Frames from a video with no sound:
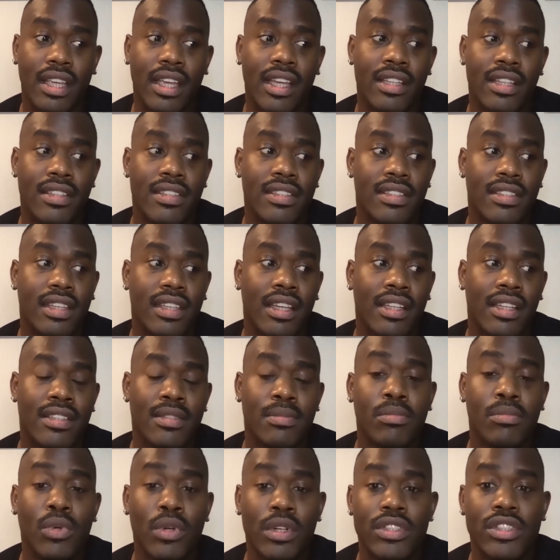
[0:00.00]
it's, it's
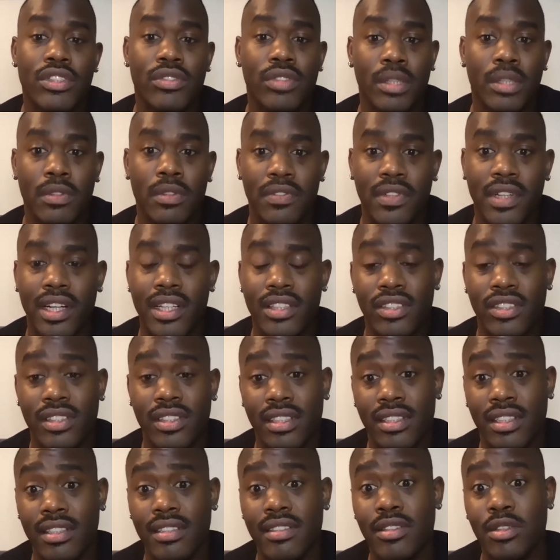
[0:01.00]
more stream of
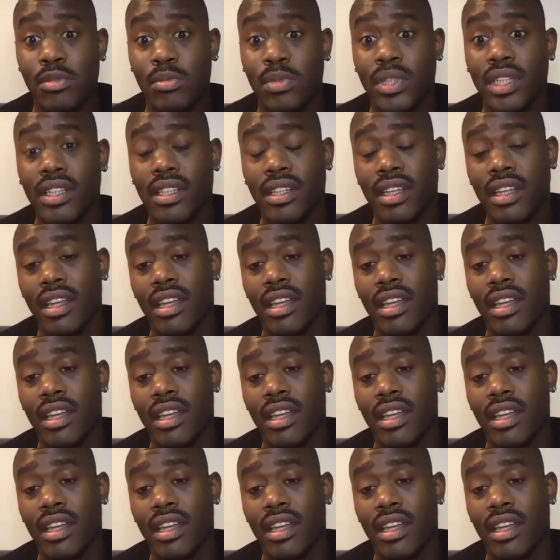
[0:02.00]
consciousness to me.